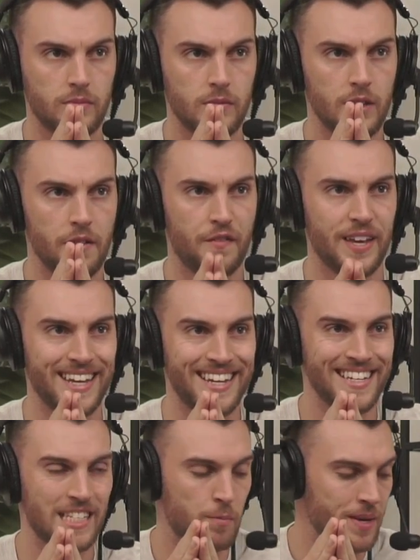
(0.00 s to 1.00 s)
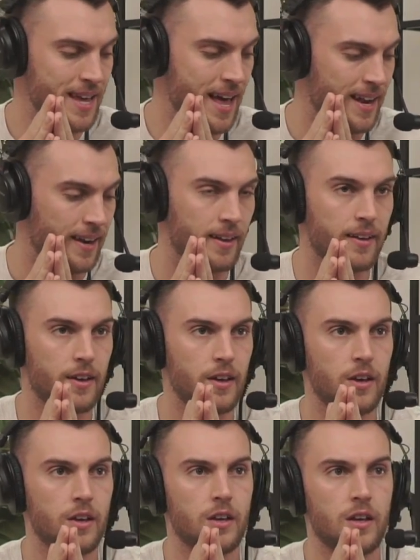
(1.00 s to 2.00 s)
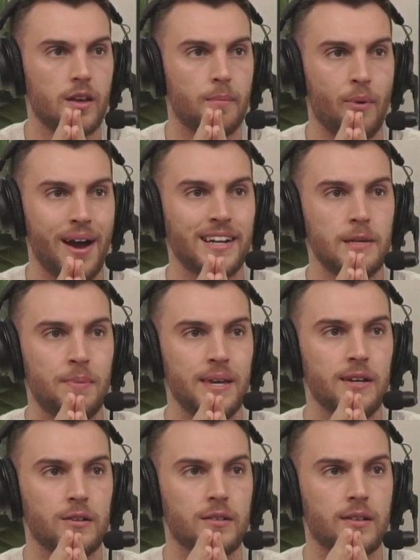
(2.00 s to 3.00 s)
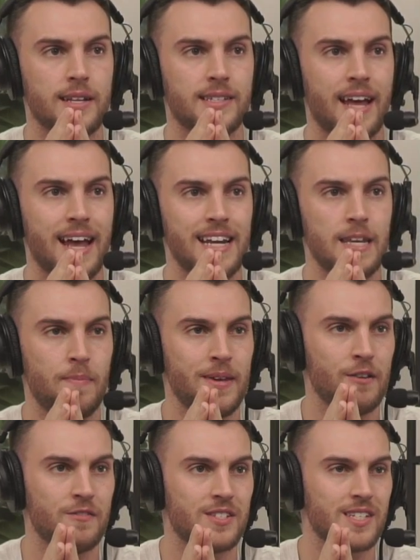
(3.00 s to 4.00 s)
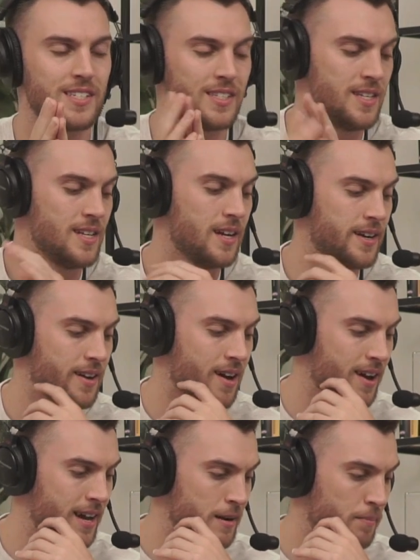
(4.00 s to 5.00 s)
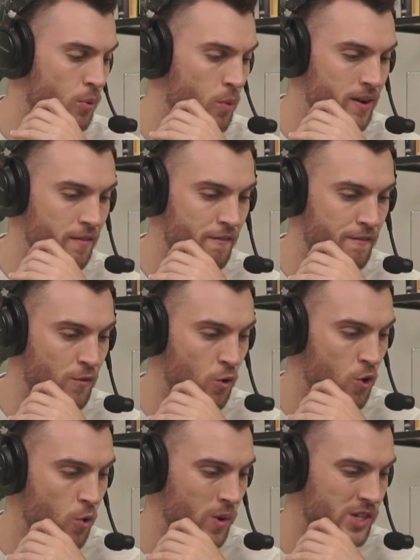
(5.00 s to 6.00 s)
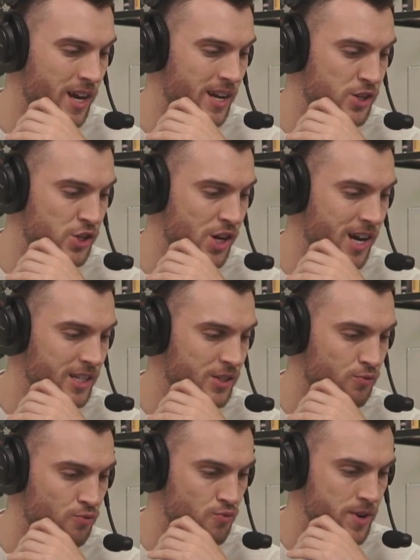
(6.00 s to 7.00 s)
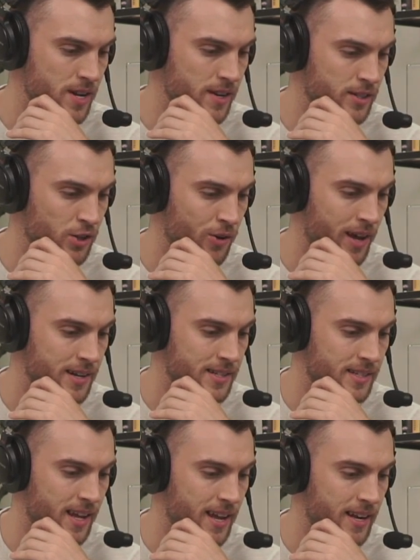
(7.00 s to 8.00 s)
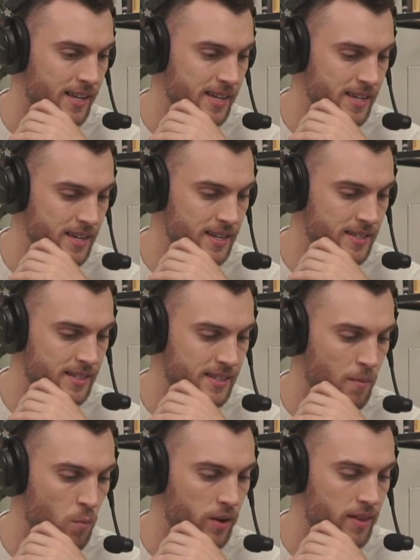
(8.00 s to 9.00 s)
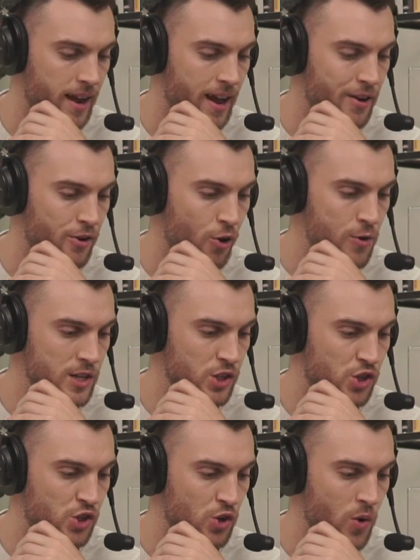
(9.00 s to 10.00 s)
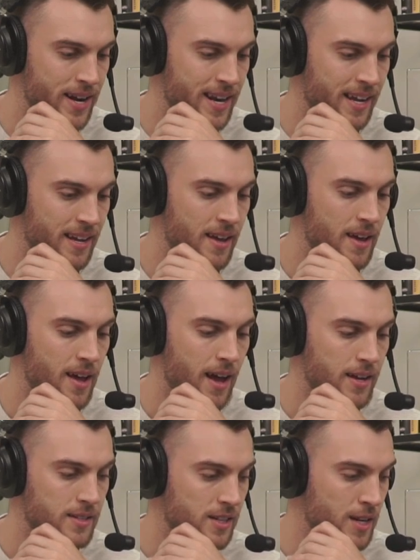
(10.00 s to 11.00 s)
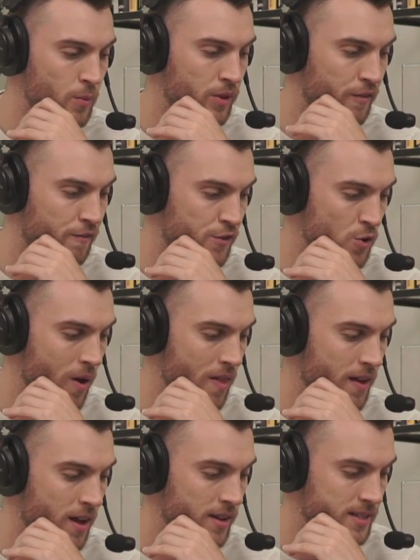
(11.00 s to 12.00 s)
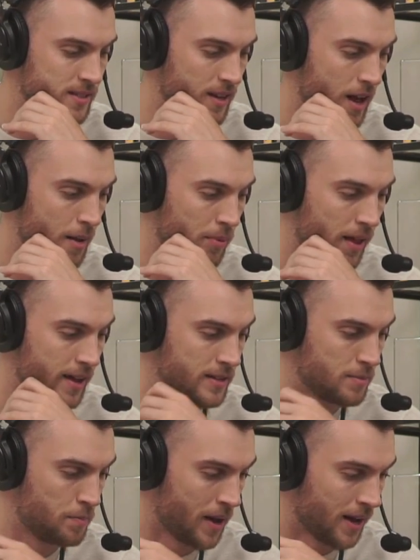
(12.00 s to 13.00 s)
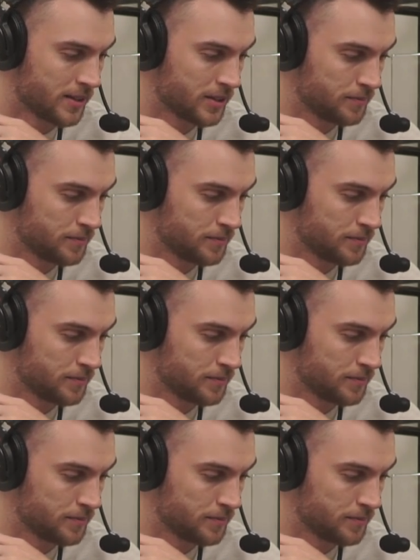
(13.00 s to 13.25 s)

For ESPN, Bradley Beal has an ADP of 69.4, which I just really don't understand. He is someone that I know he's joining a team with a few other star players, but